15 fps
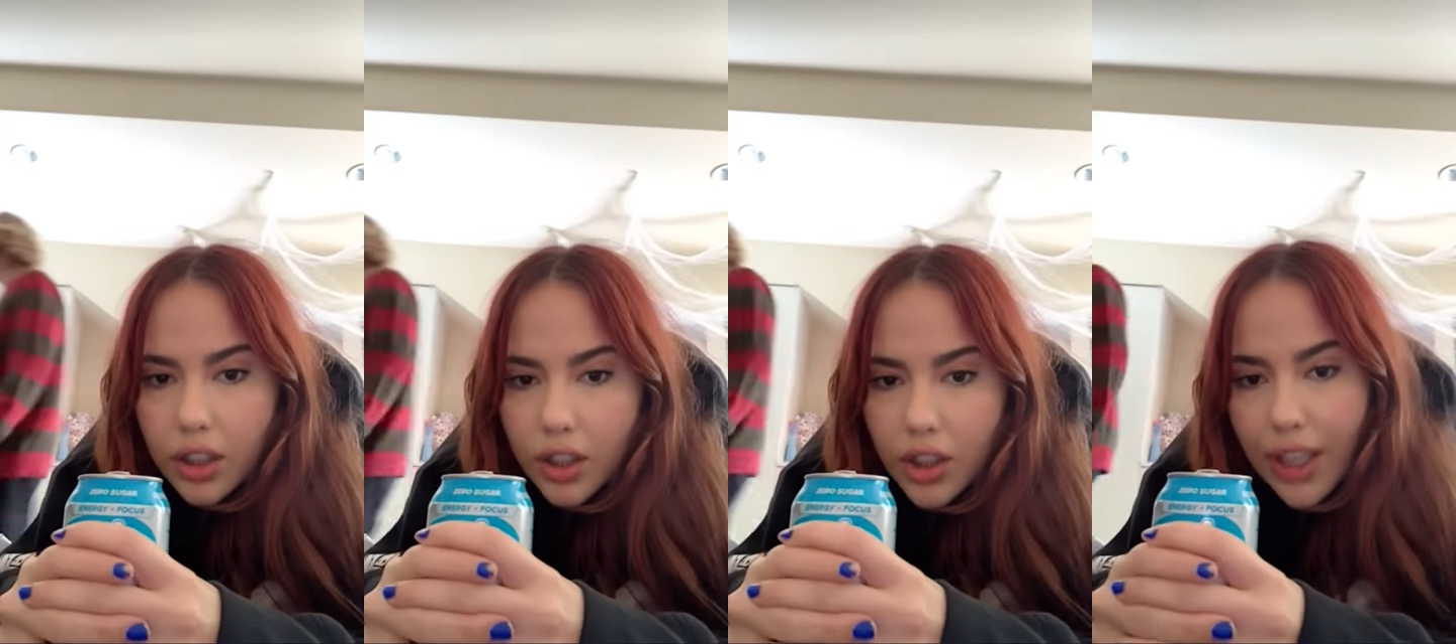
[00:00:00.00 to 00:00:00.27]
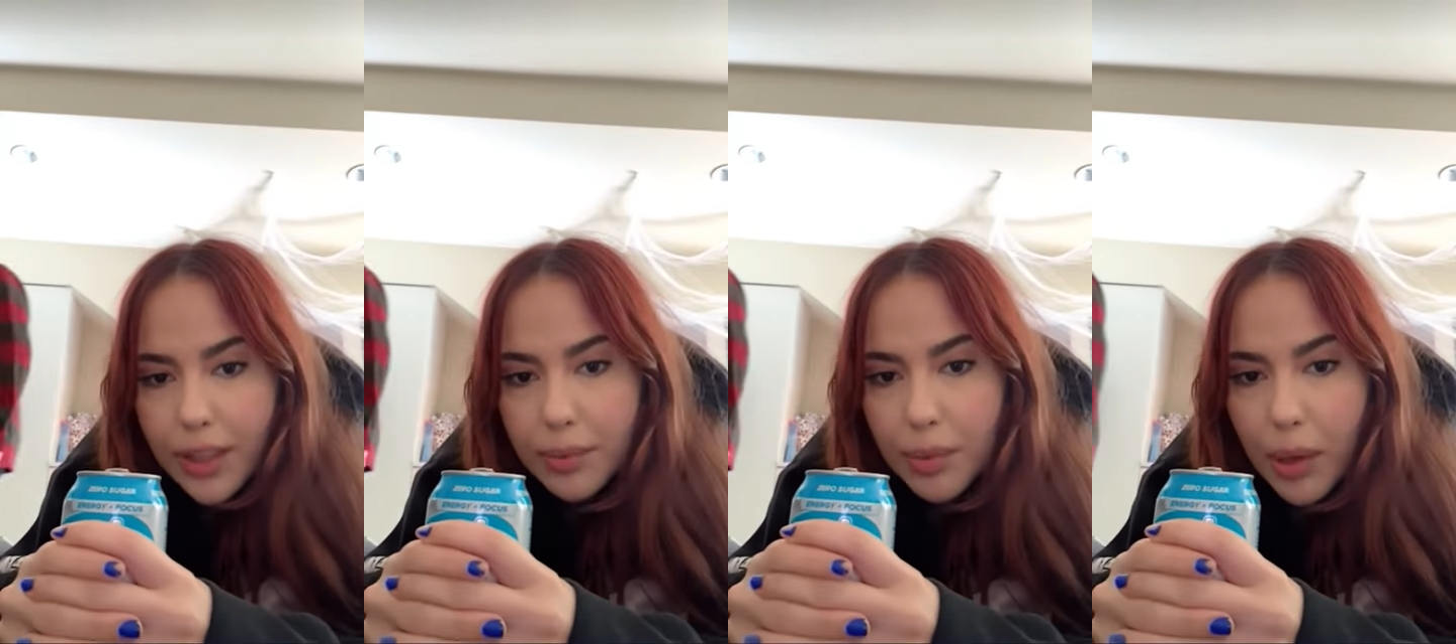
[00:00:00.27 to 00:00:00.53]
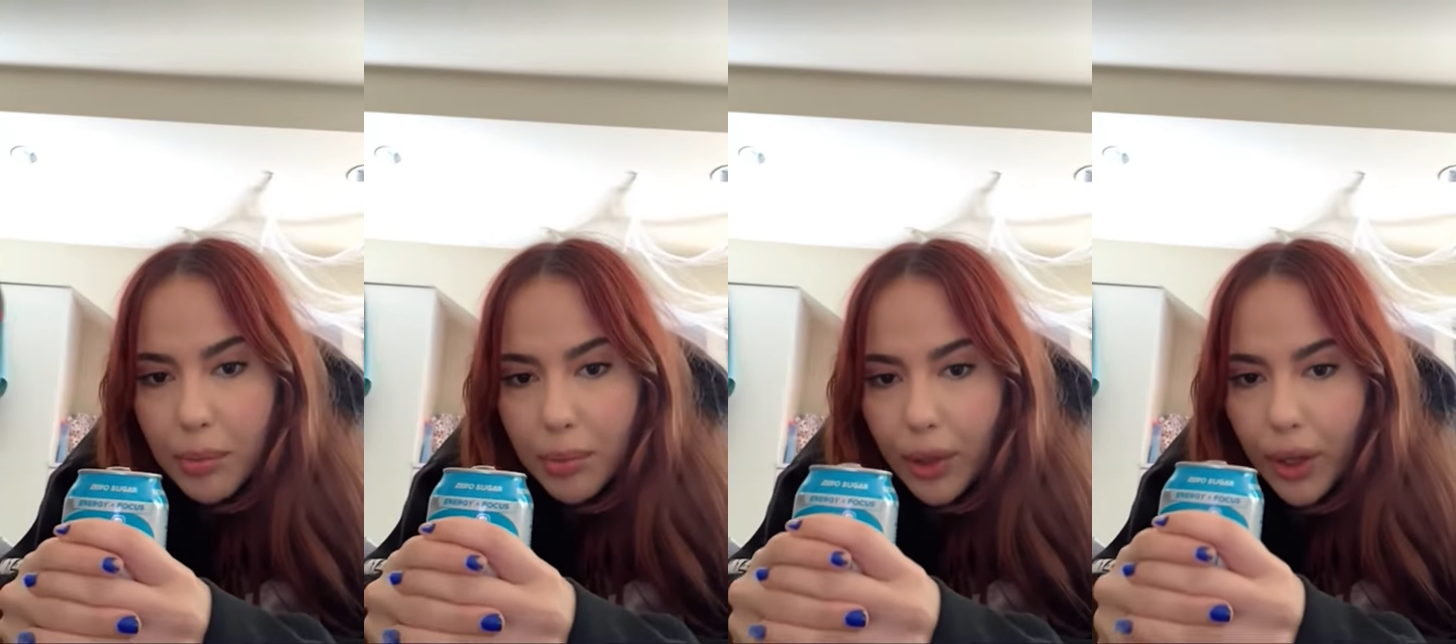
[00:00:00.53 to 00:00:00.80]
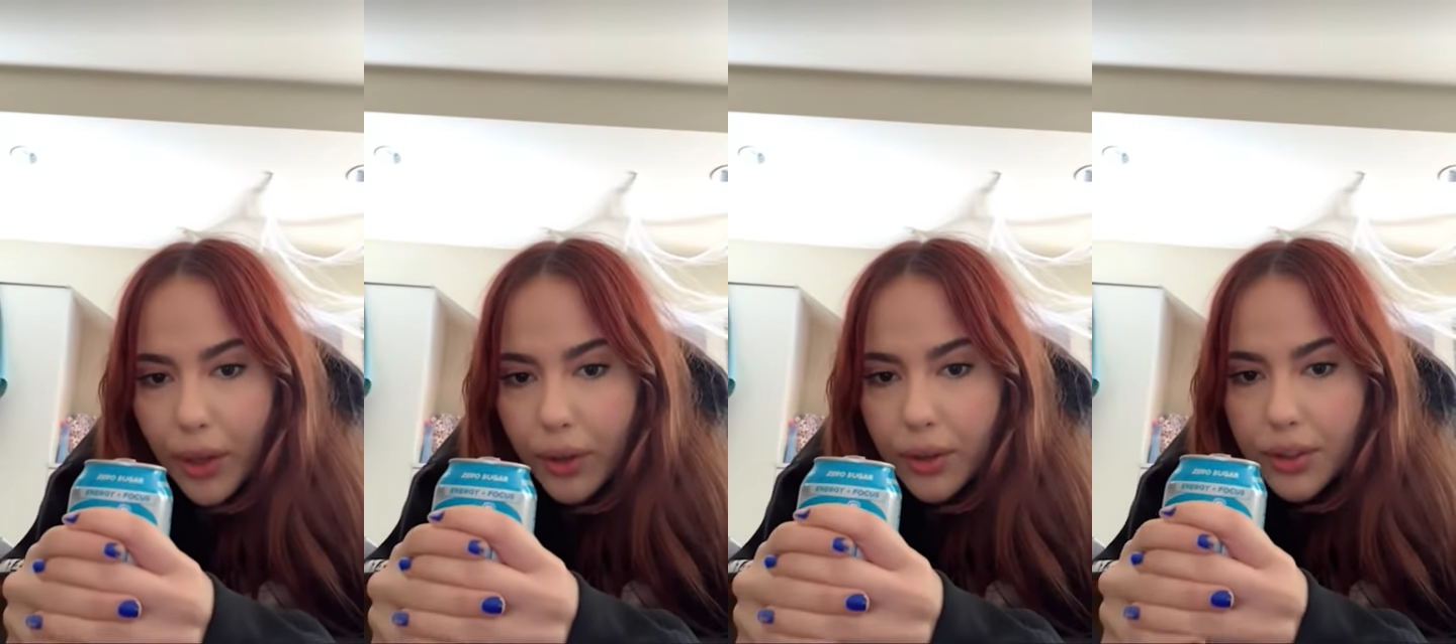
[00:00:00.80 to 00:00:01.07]
Chest bump,
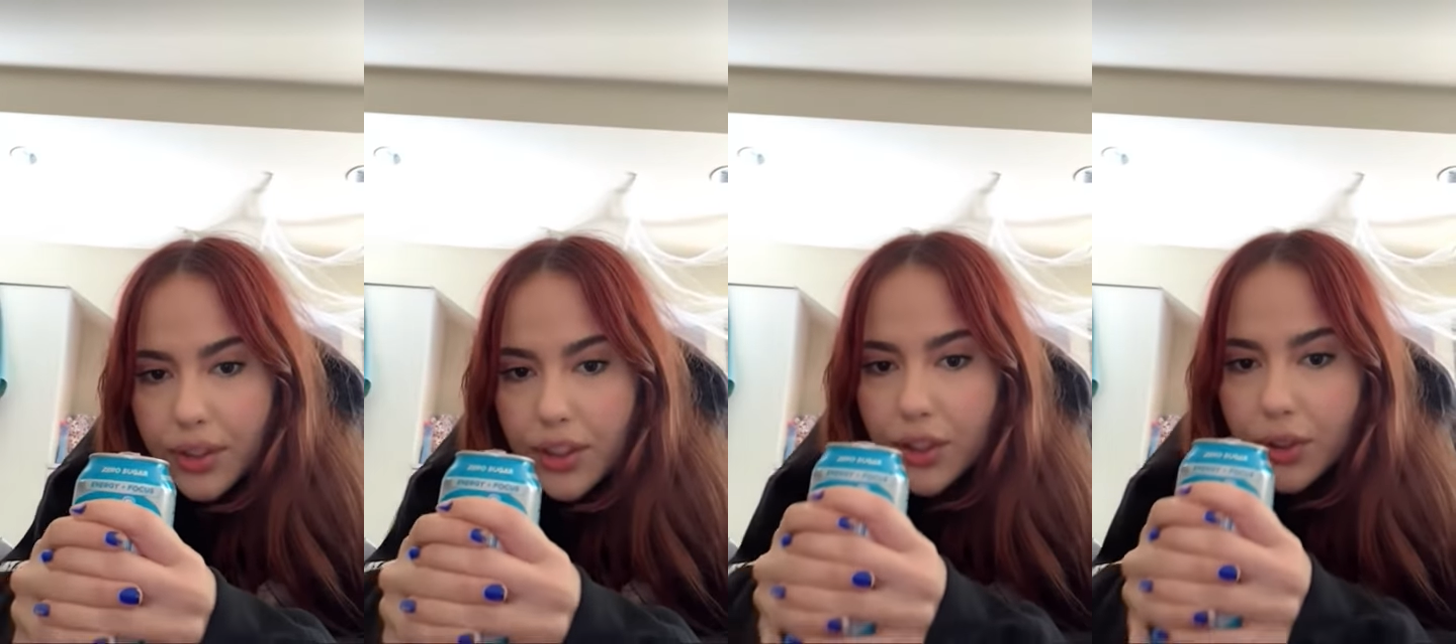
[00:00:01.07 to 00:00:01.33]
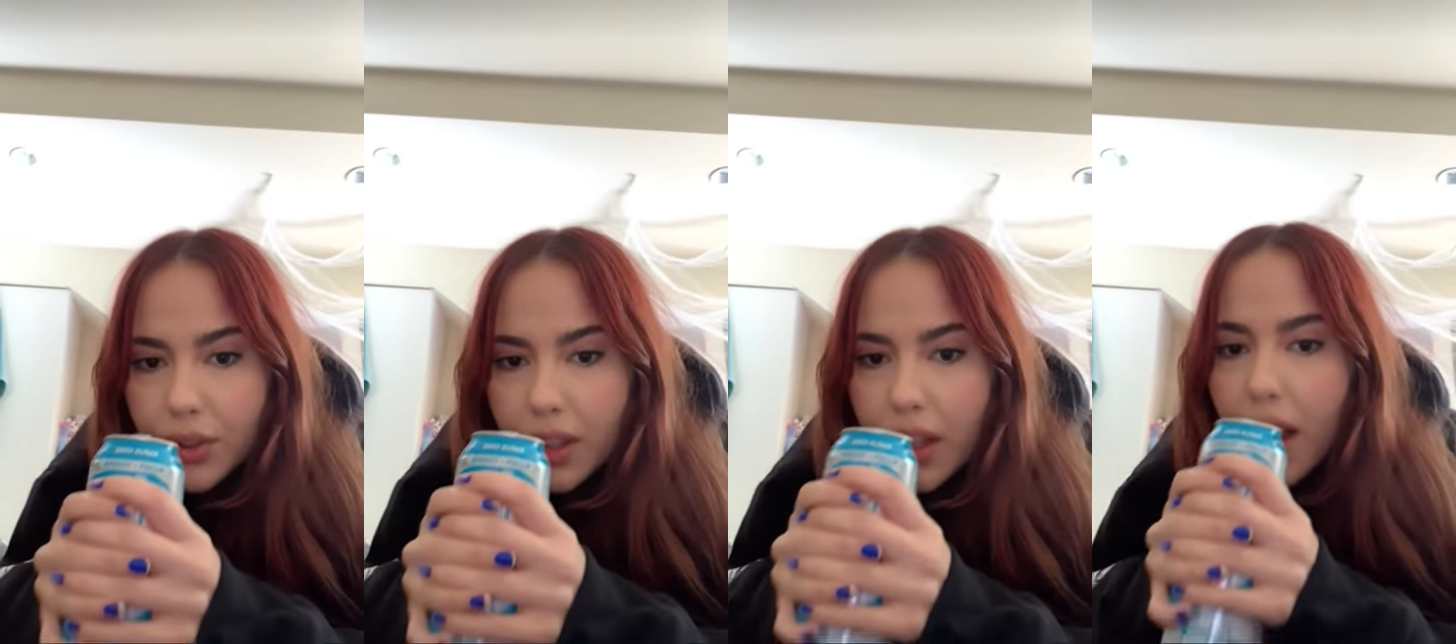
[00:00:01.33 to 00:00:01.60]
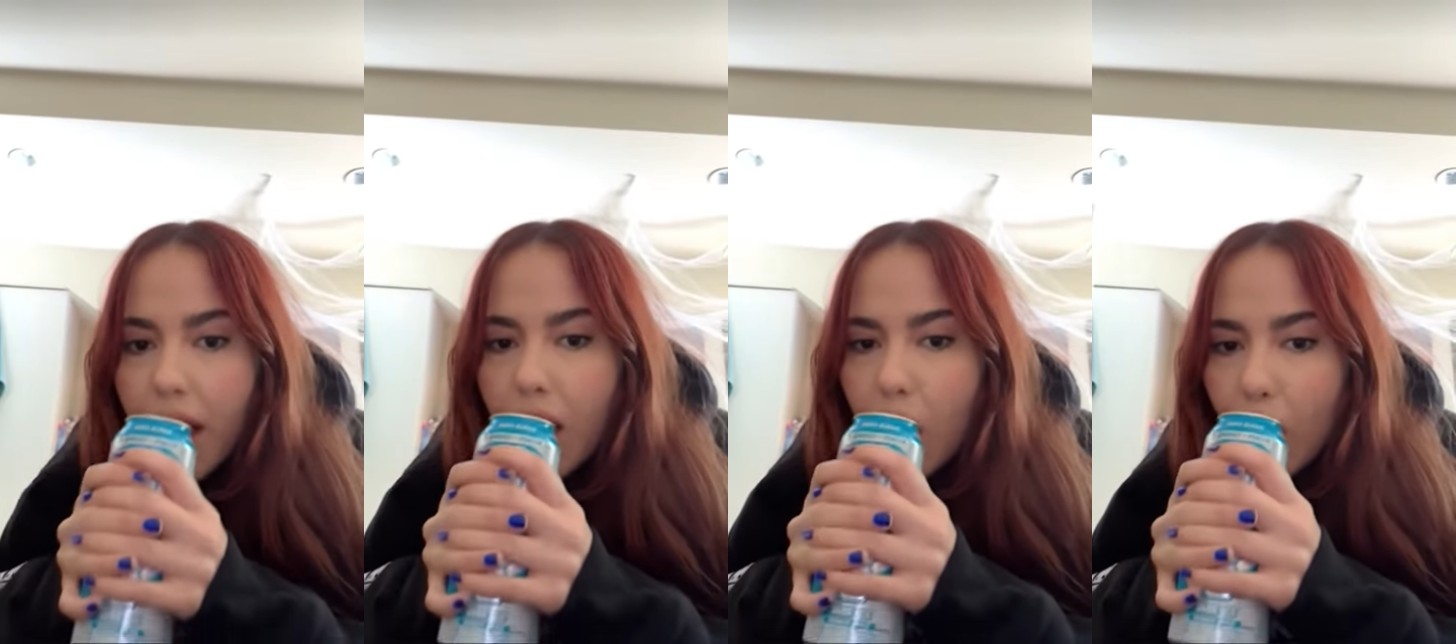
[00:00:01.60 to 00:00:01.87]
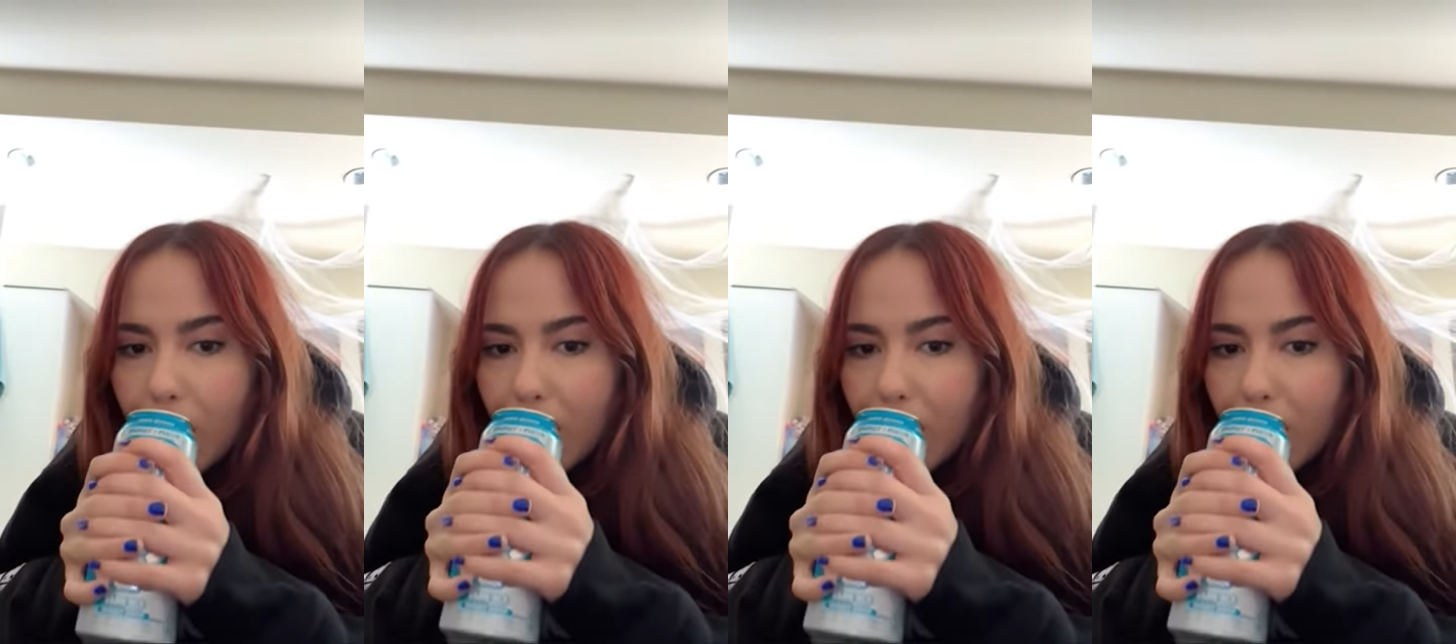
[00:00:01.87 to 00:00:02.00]
bro. Dude, yeah.